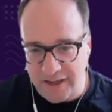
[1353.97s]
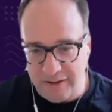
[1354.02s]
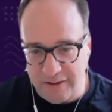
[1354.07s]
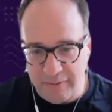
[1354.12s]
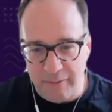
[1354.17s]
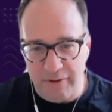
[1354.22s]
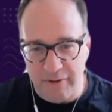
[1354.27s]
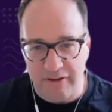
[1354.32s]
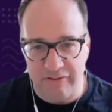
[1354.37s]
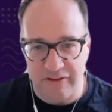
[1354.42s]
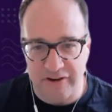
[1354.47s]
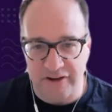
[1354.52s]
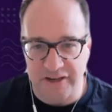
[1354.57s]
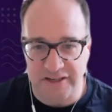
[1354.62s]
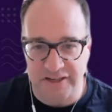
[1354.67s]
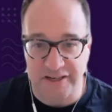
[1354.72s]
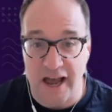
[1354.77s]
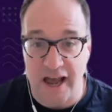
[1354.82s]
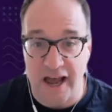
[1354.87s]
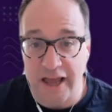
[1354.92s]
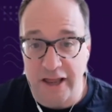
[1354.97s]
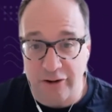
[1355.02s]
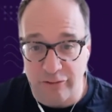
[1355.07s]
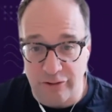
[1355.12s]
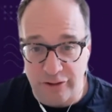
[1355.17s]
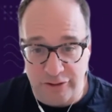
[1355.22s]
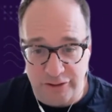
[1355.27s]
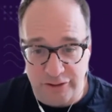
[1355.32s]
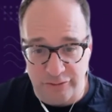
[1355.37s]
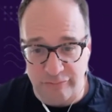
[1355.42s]
and maybe even design or
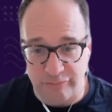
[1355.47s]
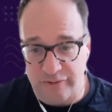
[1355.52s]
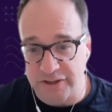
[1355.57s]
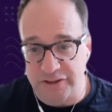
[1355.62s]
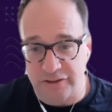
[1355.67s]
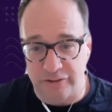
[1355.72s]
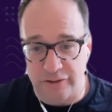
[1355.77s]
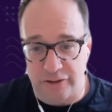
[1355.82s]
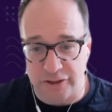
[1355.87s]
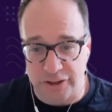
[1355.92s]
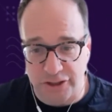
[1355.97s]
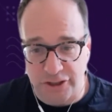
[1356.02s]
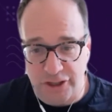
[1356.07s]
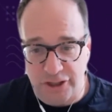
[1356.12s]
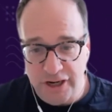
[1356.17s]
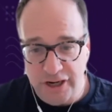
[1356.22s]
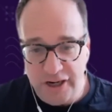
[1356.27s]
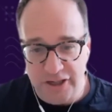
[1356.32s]
user research